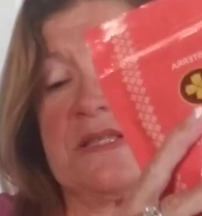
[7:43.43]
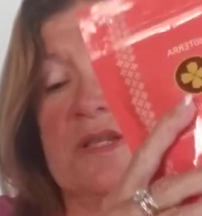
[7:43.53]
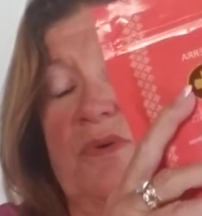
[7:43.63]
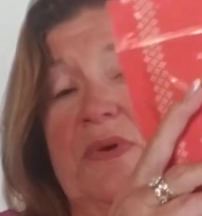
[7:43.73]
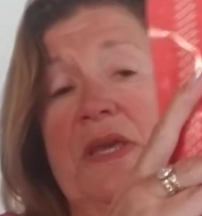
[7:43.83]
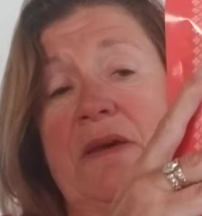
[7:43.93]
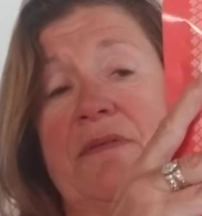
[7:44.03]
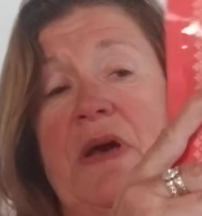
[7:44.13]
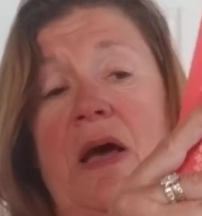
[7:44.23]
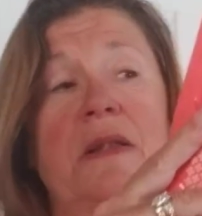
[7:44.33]
so we
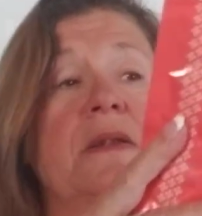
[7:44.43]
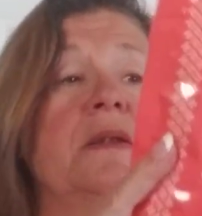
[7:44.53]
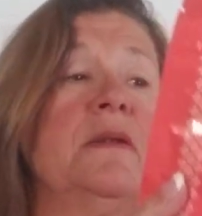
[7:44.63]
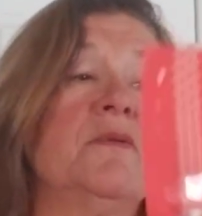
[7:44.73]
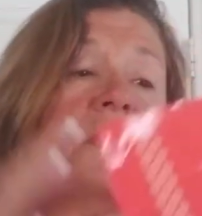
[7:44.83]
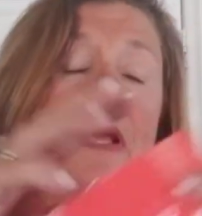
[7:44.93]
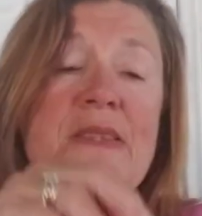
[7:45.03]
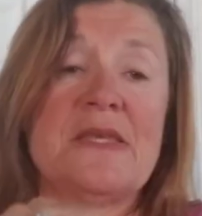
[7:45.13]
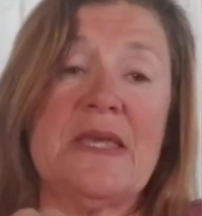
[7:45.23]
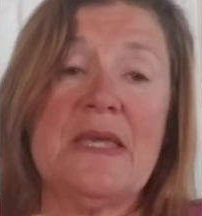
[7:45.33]
have gotten, we got
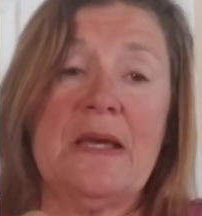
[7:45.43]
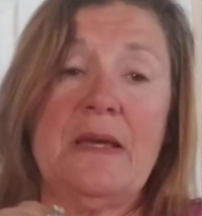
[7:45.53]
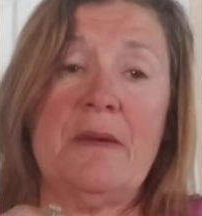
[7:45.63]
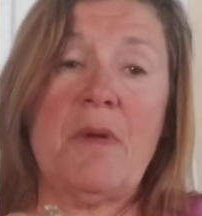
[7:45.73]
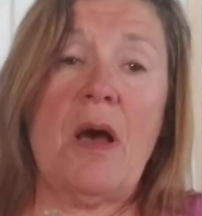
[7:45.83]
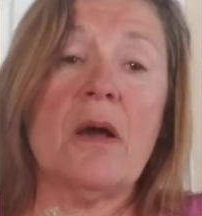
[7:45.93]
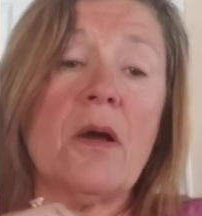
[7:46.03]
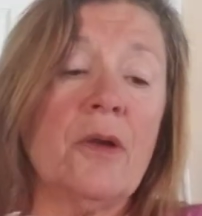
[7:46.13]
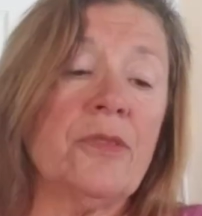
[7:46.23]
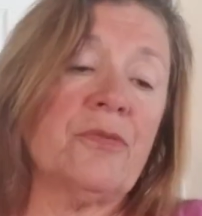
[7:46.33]
the um, On
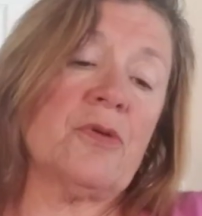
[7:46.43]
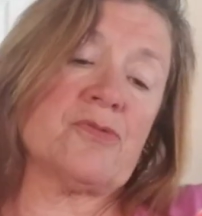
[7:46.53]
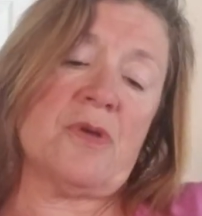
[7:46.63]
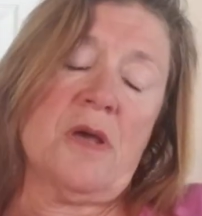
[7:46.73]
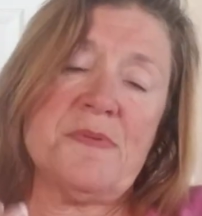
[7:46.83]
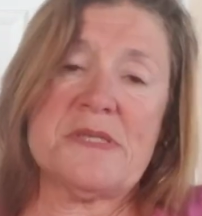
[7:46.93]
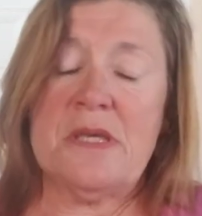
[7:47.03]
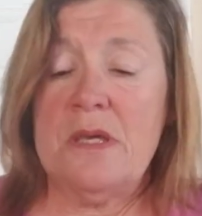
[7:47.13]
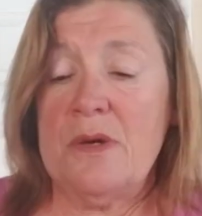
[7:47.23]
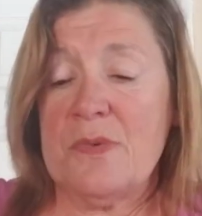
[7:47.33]
Guard throat drops,
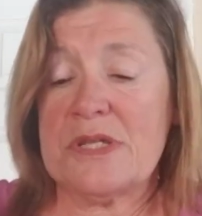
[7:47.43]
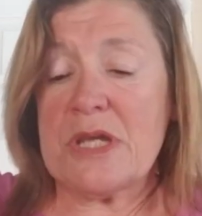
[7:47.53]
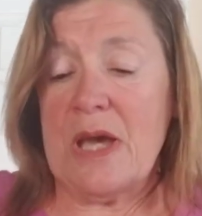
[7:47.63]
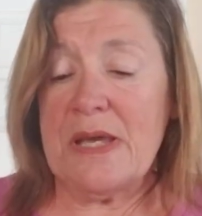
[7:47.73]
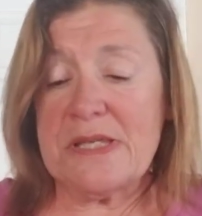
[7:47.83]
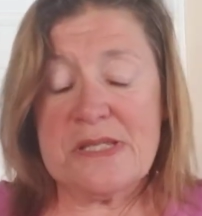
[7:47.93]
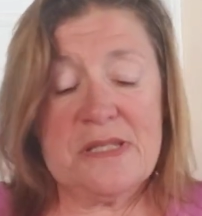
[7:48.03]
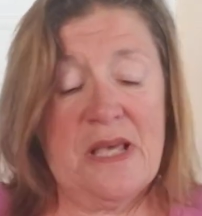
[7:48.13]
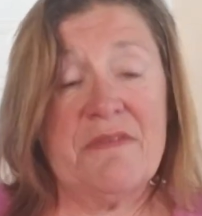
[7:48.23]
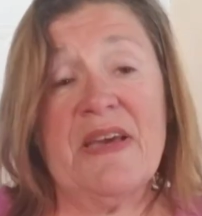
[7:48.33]
which I just
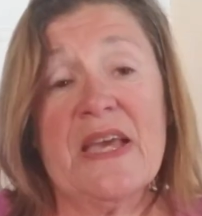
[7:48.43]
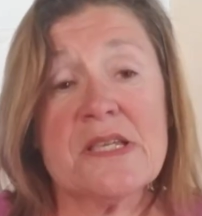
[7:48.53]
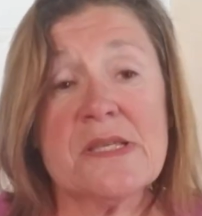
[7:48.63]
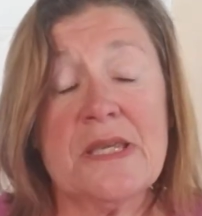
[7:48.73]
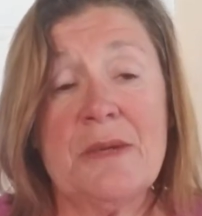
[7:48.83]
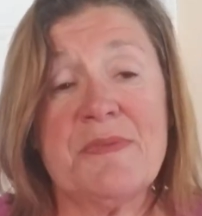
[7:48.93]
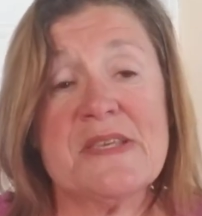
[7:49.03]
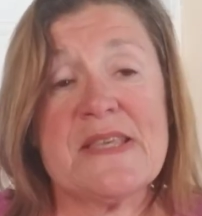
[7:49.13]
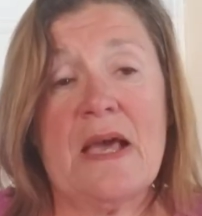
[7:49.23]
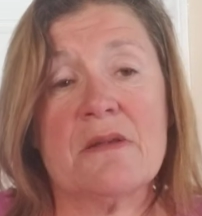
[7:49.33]
love. I actually keep
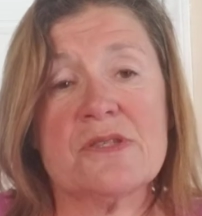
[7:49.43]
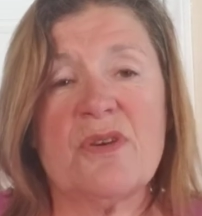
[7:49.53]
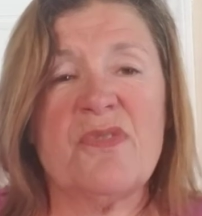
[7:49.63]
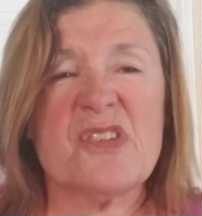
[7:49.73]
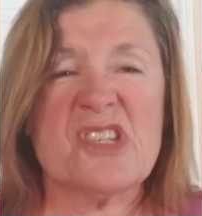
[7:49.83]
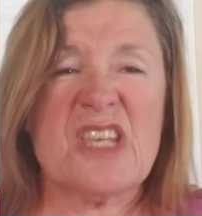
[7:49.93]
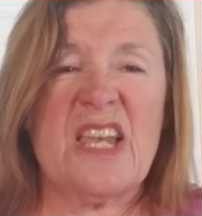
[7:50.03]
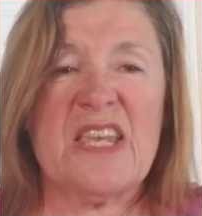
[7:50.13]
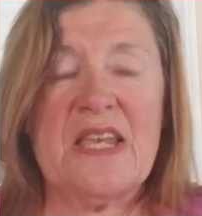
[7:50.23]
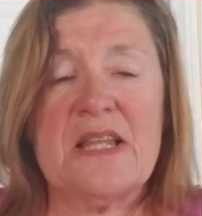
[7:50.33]
these out, so if we're just
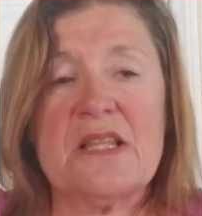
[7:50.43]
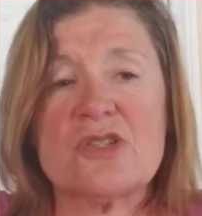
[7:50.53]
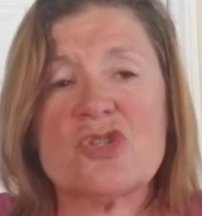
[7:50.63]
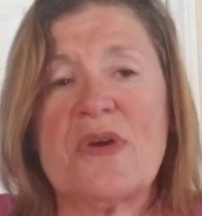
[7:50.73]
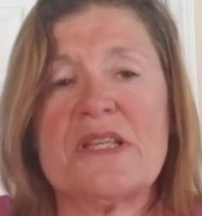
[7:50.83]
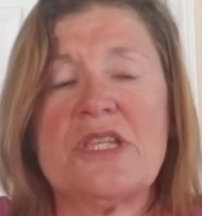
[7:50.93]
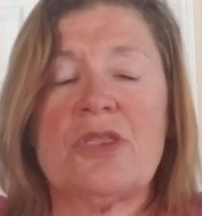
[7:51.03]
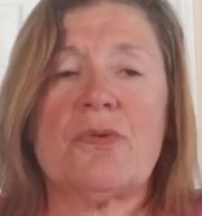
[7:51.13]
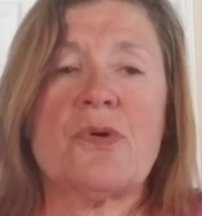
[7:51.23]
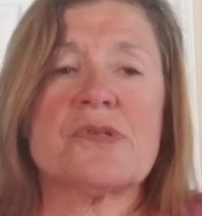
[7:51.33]
kind of getting a little scratchy
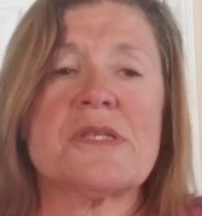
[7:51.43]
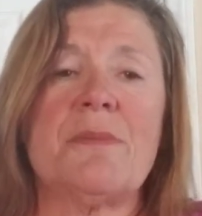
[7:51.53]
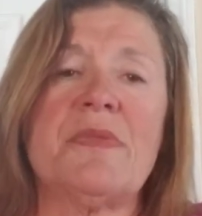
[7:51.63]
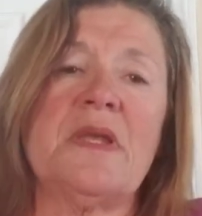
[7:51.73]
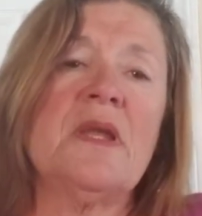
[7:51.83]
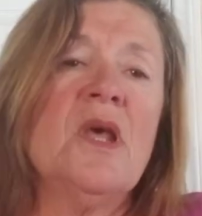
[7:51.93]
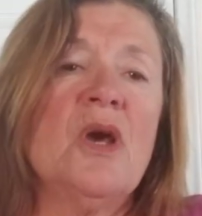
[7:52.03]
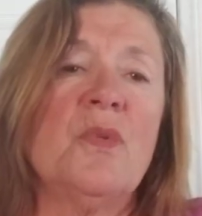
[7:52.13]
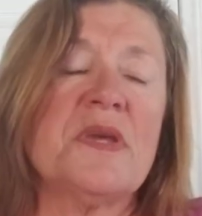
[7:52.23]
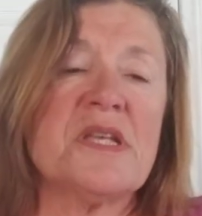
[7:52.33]
throat or something,
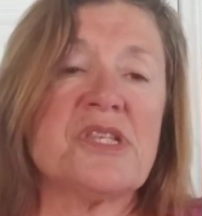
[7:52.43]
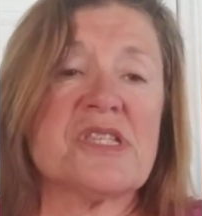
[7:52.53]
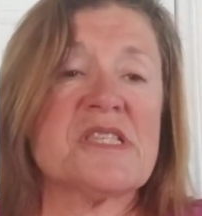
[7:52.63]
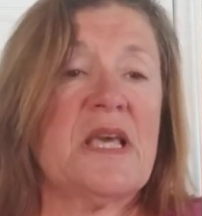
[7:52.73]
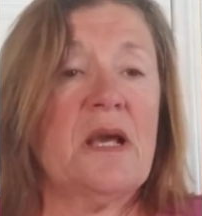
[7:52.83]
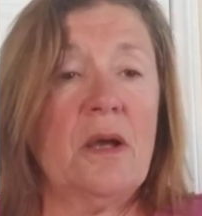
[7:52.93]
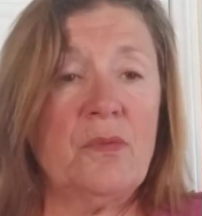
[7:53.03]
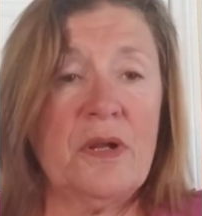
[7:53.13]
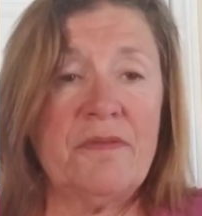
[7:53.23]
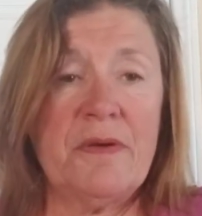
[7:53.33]
we can just suck on
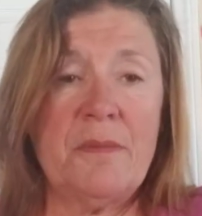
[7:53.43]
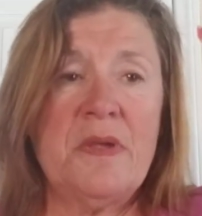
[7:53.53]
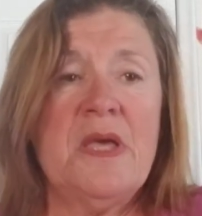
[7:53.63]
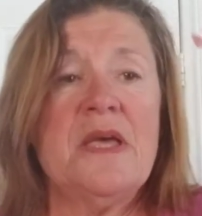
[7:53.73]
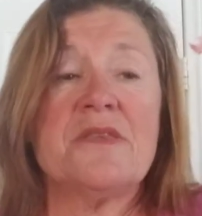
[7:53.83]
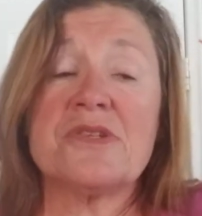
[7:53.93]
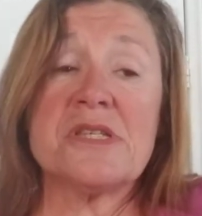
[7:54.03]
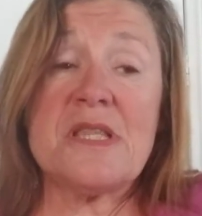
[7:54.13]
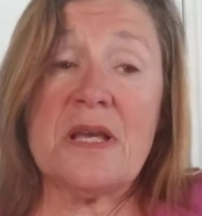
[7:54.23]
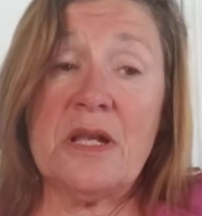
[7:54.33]
one of them. They're
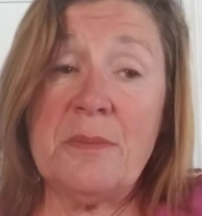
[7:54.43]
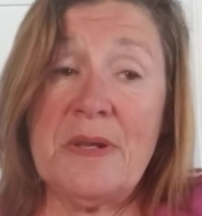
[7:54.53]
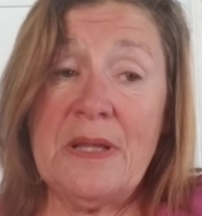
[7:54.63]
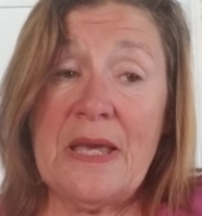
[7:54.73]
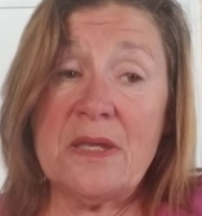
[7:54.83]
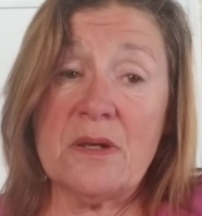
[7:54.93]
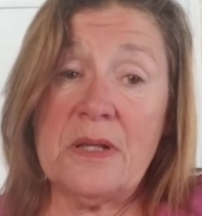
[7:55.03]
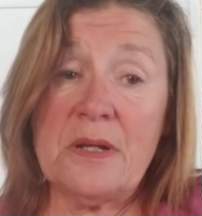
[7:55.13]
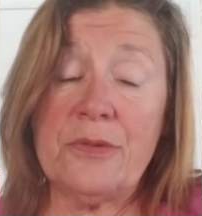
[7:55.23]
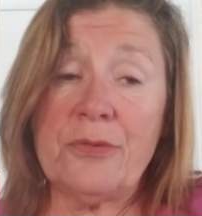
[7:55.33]
just like gonna be like your
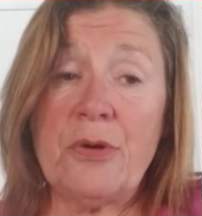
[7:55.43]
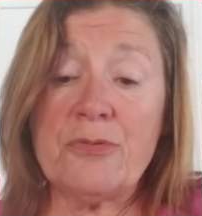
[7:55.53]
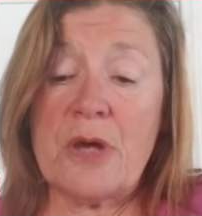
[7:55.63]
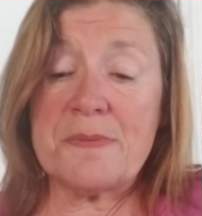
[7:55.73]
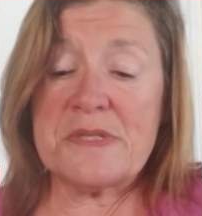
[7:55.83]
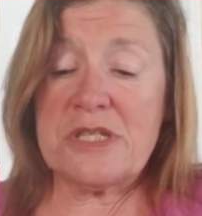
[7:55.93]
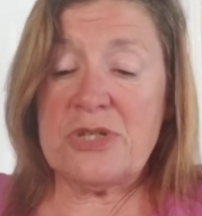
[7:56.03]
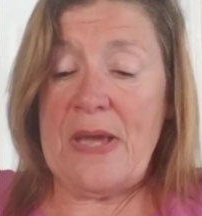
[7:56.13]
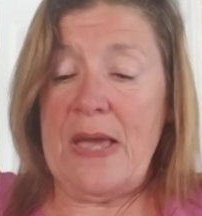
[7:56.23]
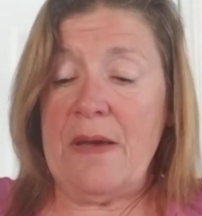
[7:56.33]
little throat drops that
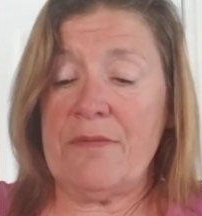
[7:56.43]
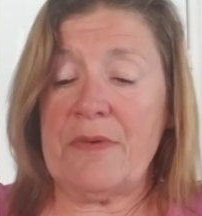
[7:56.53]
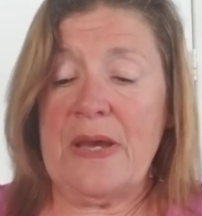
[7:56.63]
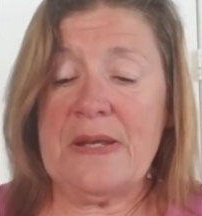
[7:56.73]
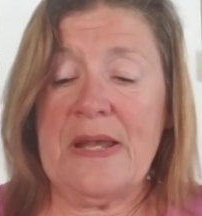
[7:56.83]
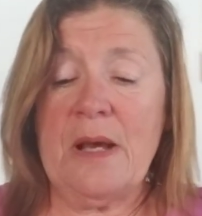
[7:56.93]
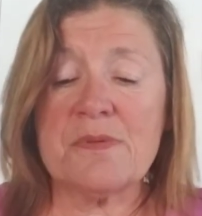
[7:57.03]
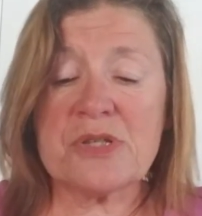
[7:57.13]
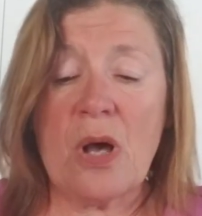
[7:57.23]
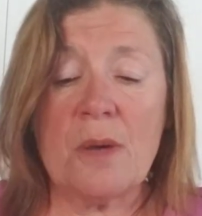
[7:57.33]
you have, right? It
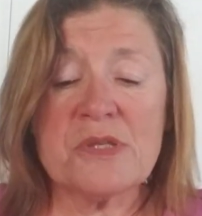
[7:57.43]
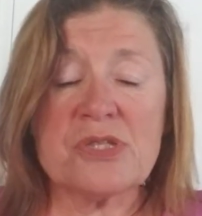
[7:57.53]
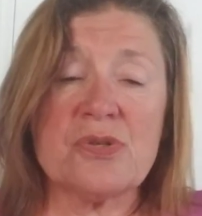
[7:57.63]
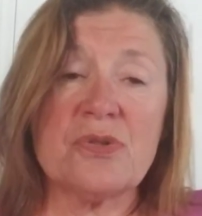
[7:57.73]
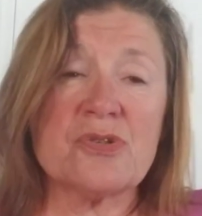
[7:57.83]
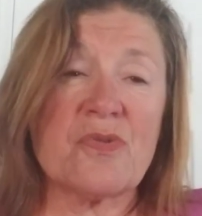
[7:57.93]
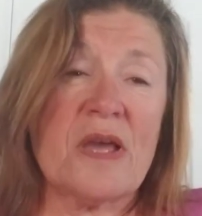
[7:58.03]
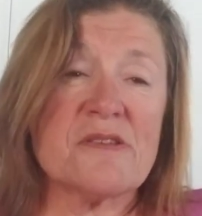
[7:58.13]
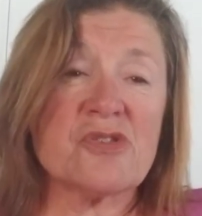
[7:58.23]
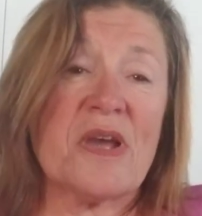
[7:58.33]
helps calm and soothe the
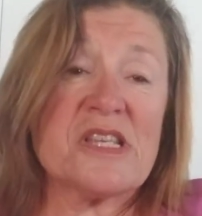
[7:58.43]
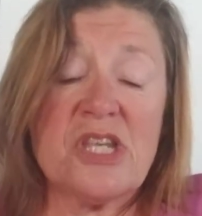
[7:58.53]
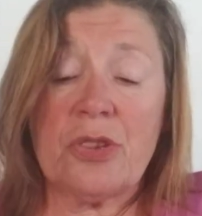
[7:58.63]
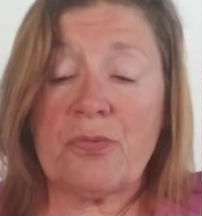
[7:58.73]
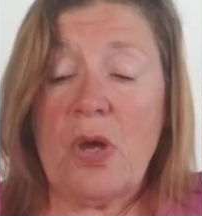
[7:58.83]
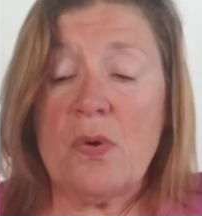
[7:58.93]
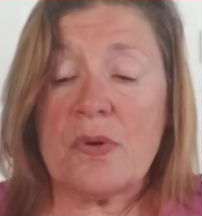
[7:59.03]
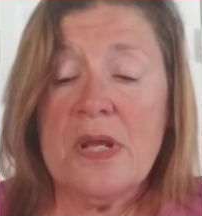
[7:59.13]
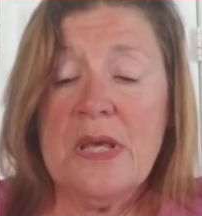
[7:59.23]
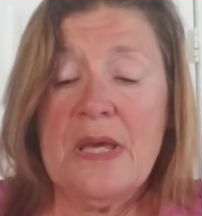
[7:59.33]
dry, scratchy throat.
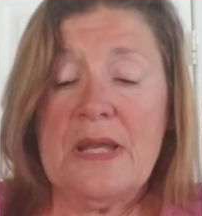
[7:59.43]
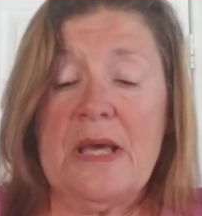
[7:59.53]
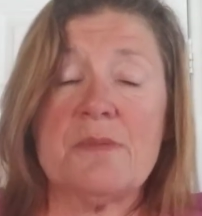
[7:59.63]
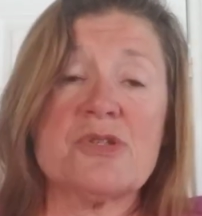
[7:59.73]
It helps